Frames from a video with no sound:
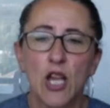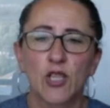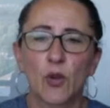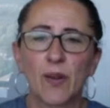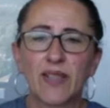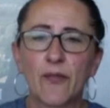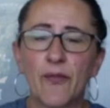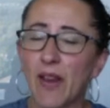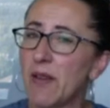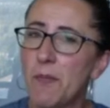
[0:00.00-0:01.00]
So it's a
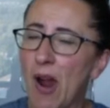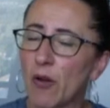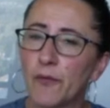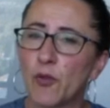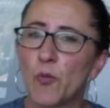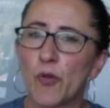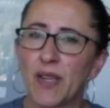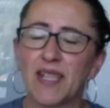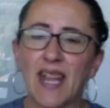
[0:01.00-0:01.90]
very powerful meridian.